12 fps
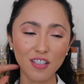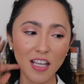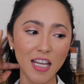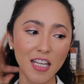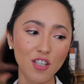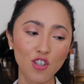
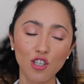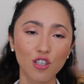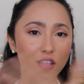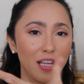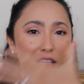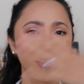and it
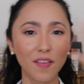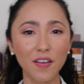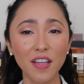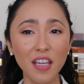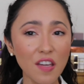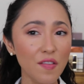just like a
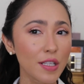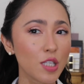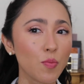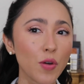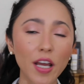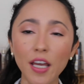very even
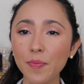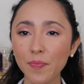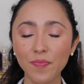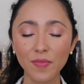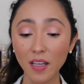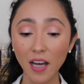spray.
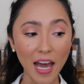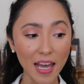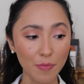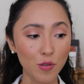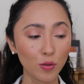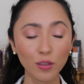I
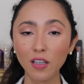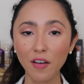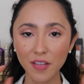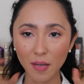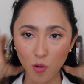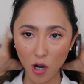absolutely love
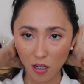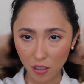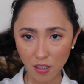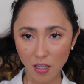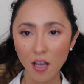that product.